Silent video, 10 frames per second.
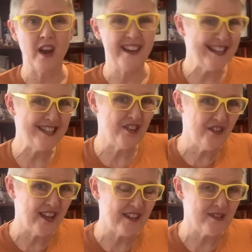I need to know
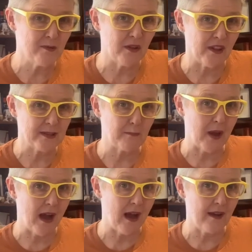that as well. That's
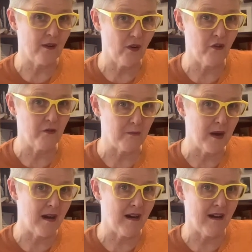part of
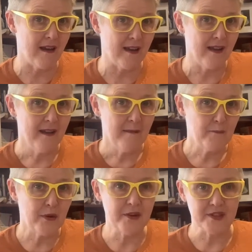my
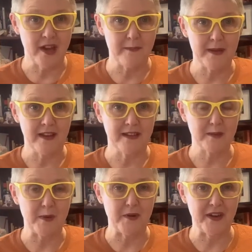prototyping
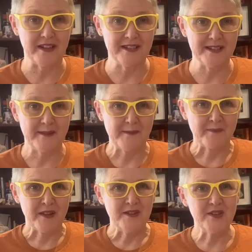experience.
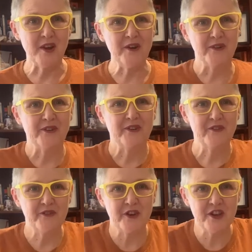So,
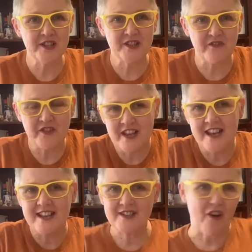first of
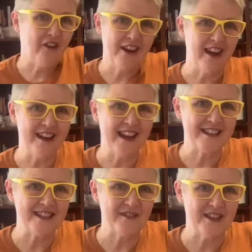these online
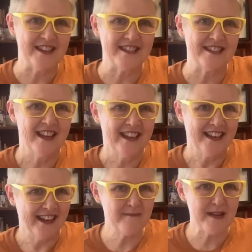activities,
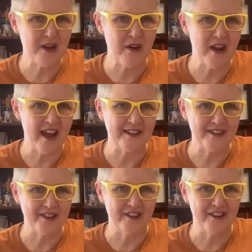let me know how you
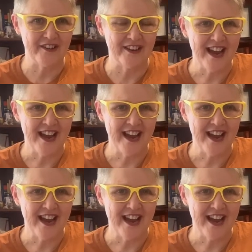go.